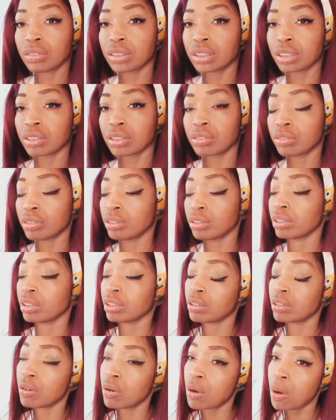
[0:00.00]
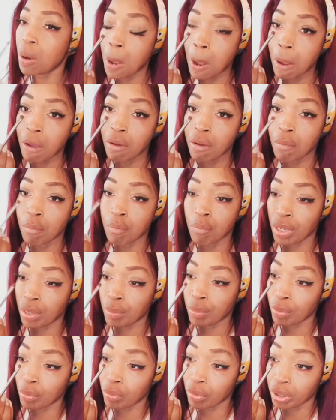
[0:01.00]
So,
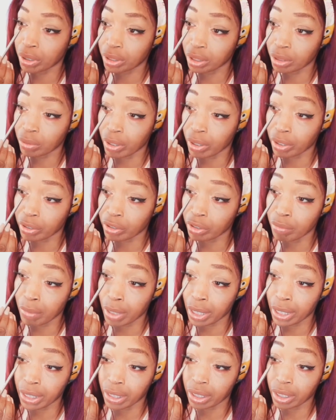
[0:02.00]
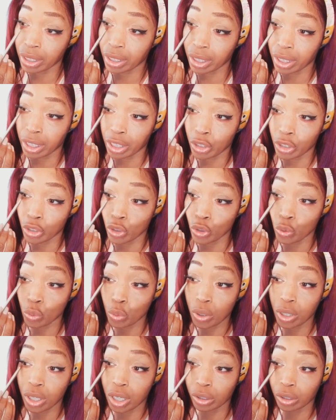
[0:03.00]
maybe once in a while you might get a new
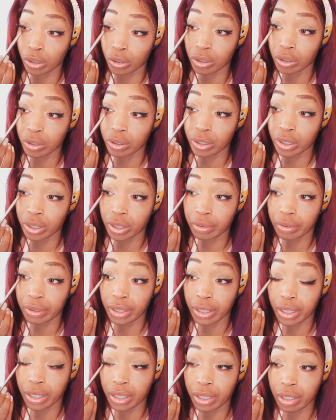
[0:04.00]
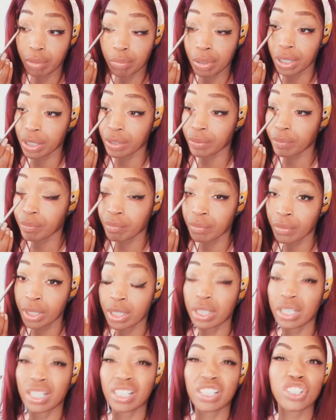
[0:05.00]
color here and there, but
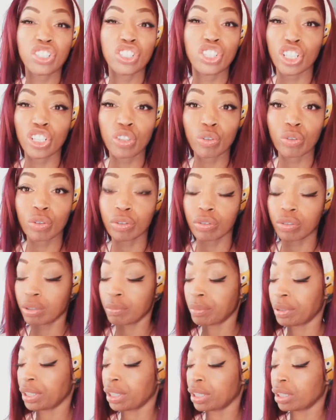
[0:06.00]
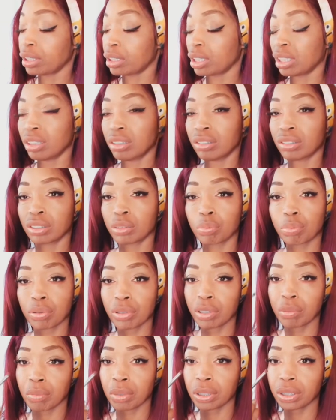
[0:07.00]
in general, I mean, the colors are
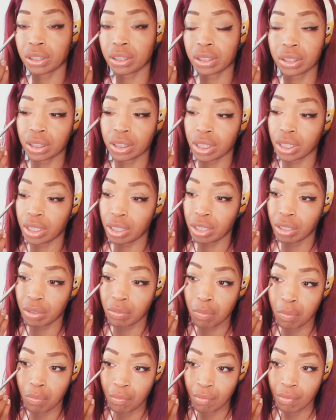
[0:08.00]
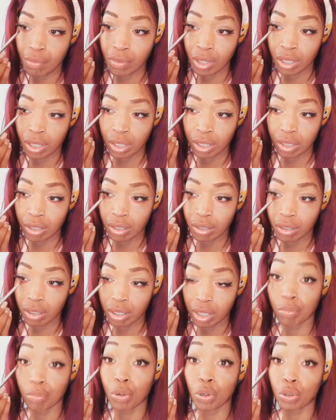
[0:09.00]
pretty much the same
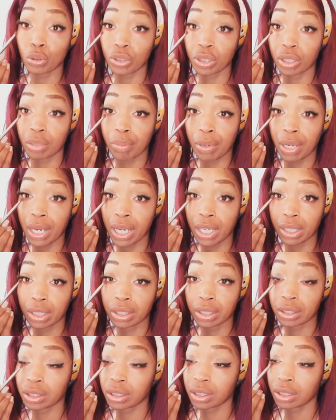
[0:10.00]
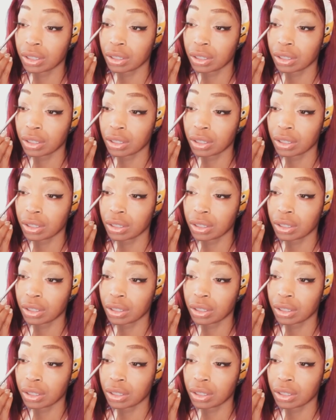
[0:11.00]
in most of the palettes.